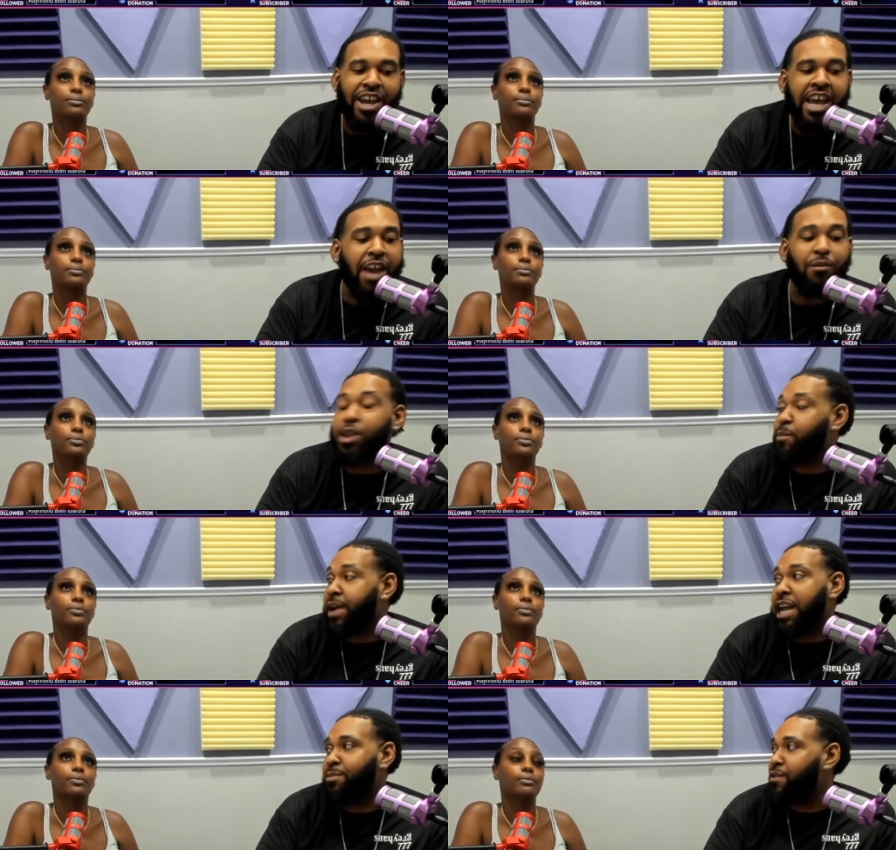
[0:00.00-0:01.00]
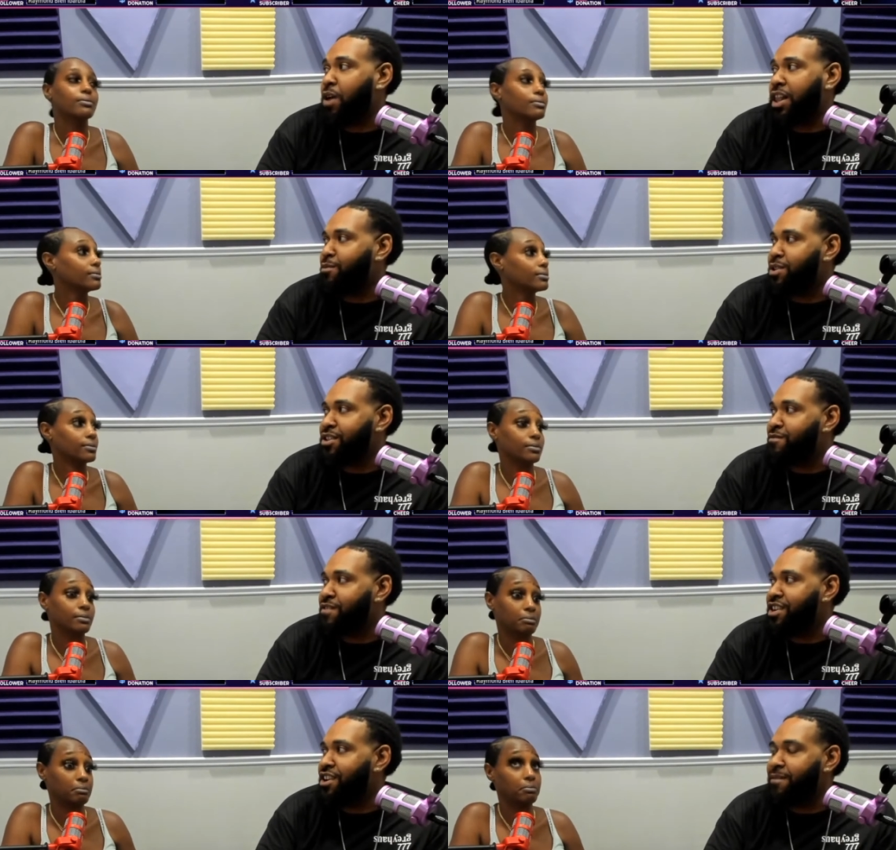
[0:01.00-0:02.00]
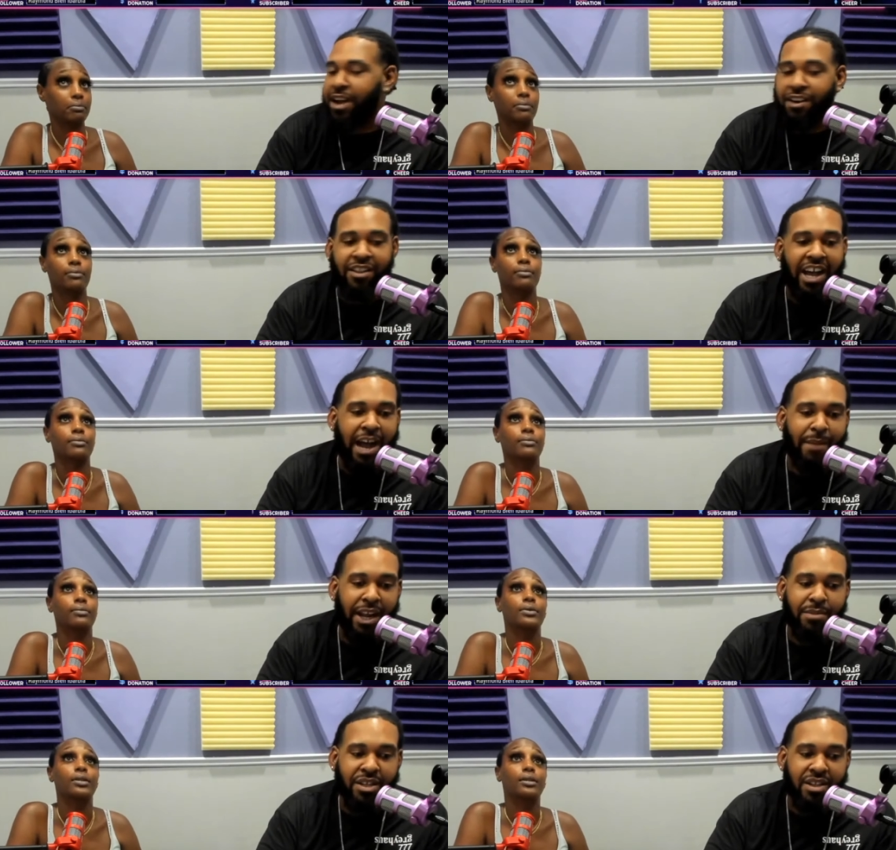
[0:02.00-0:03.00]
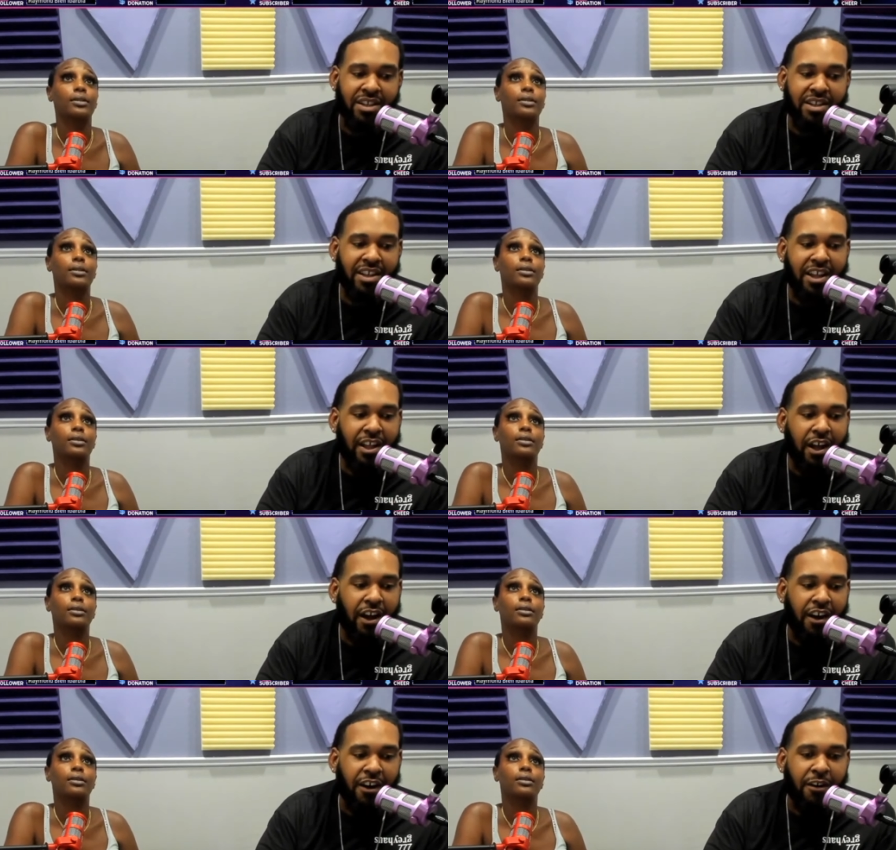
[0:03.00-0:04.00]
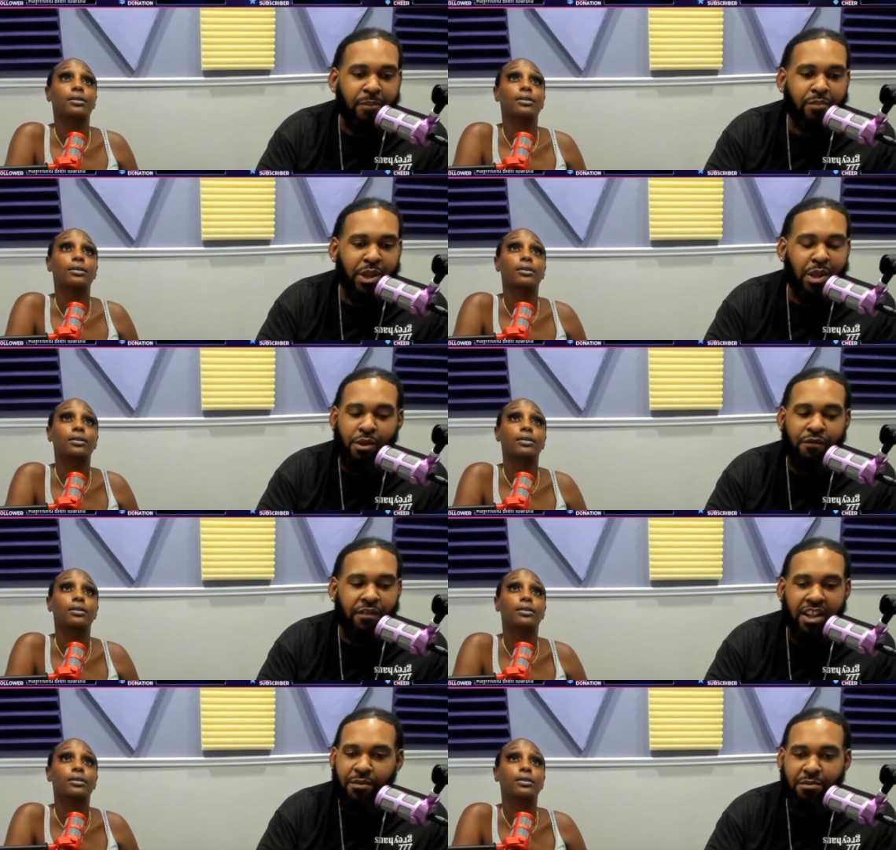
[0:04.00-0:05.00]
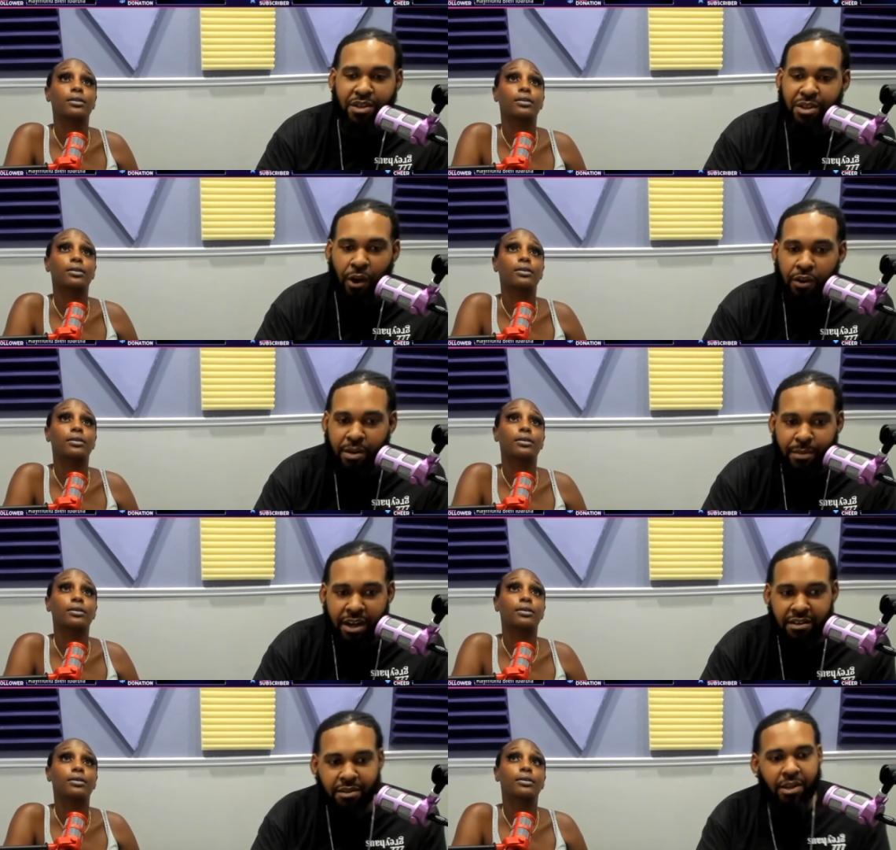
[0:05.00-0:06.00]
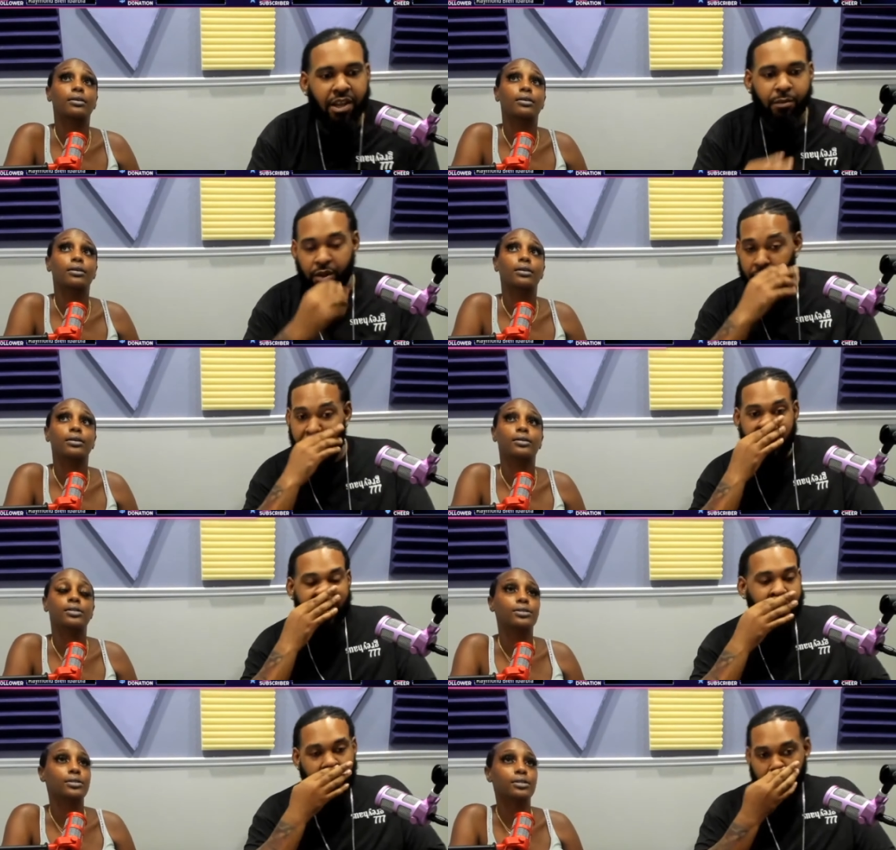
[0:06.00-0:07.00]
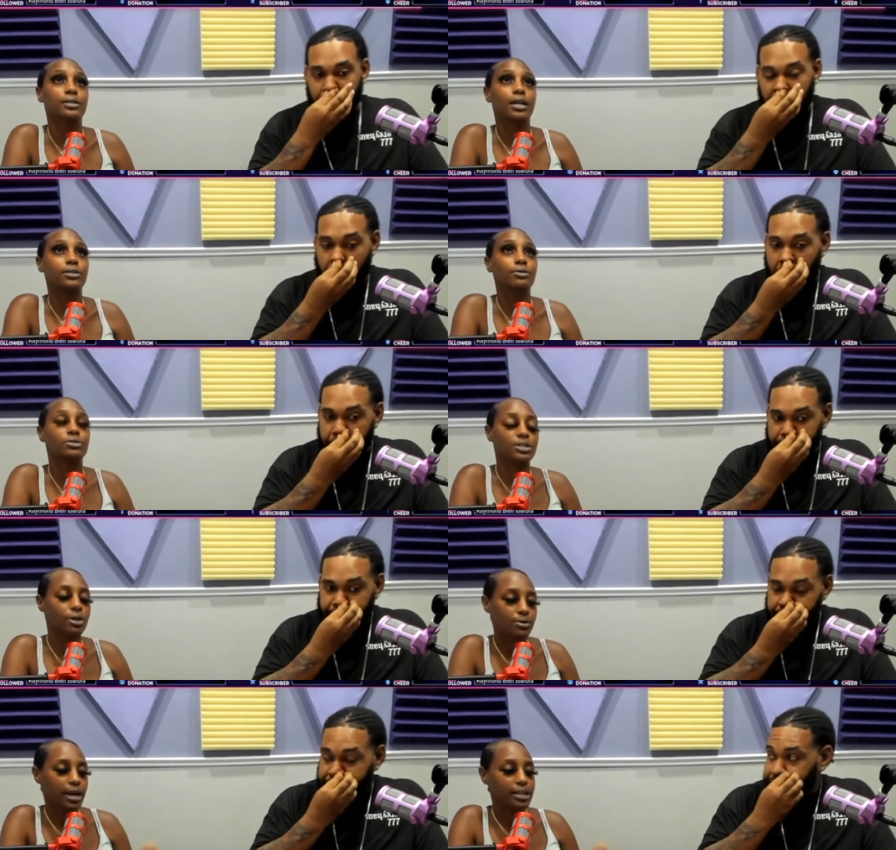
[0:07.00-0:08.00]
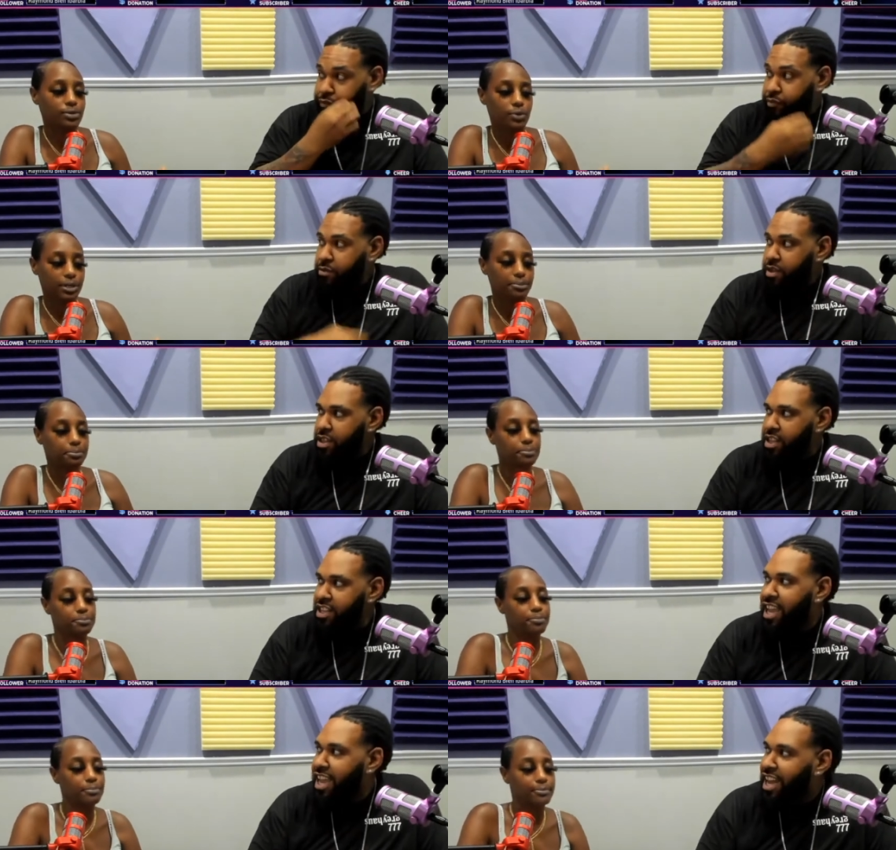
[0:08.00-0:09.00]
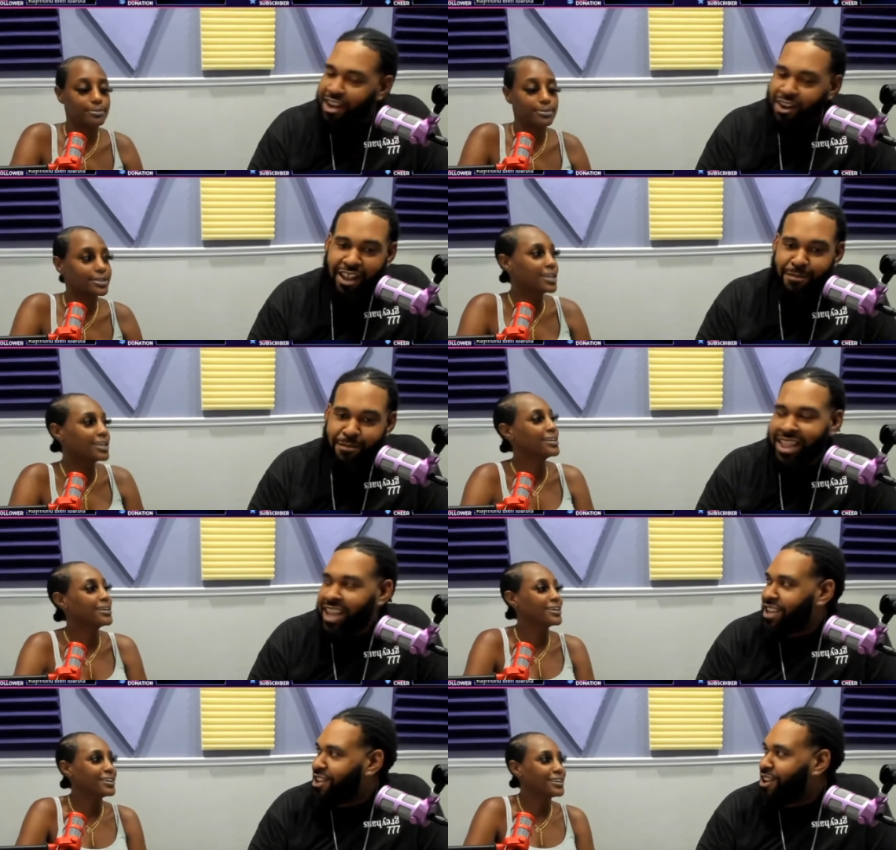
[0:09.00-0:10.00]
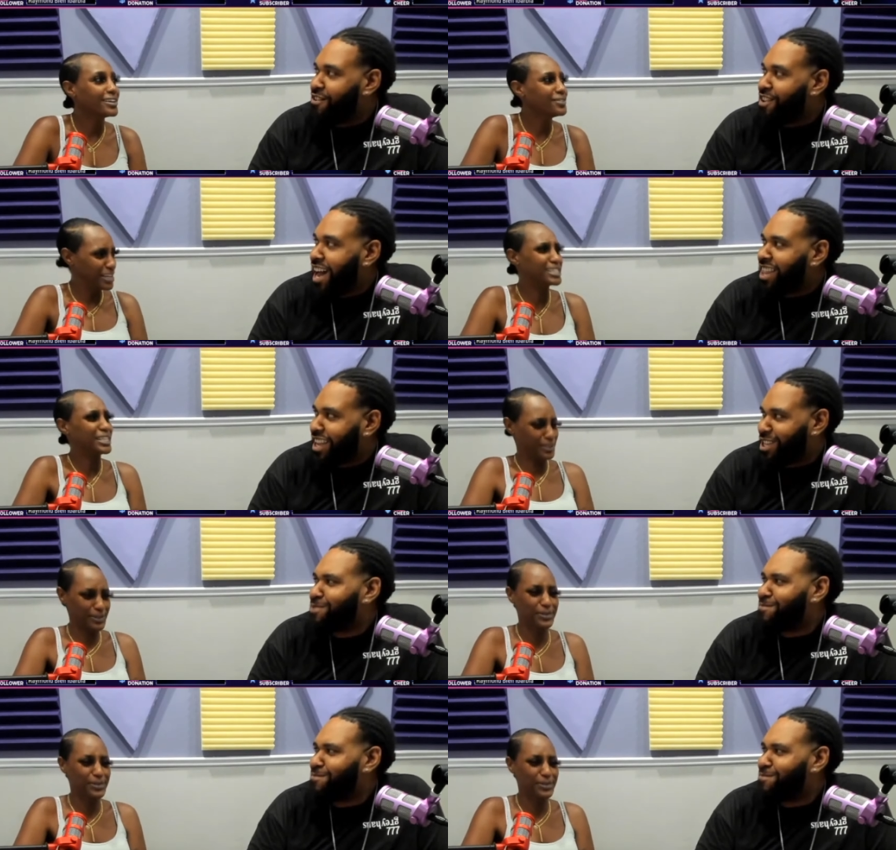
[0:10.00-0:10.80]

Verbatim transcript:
Speaker 1: it wouldn't surprise me if Wale was in this video. I'm not gonna lie. I might have missed it. Um, this is so funny that we were just talking about him earlier. But um, this whole night is weird. Yeah, I know. Like, I like it though. I like this.